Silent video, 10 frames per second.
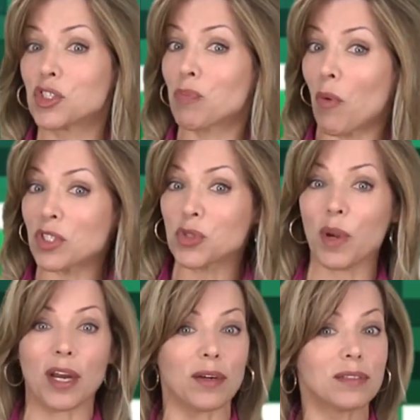
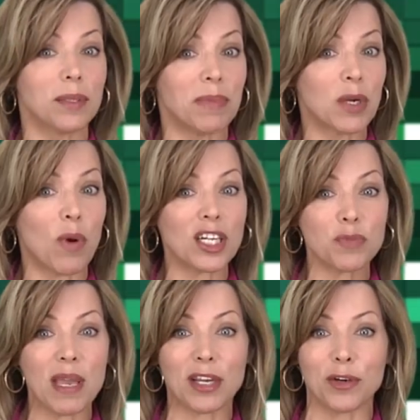sportswear, the big
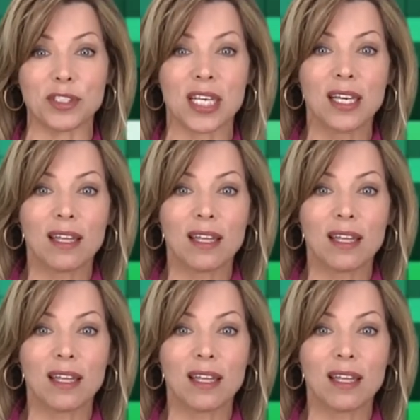watchmakers.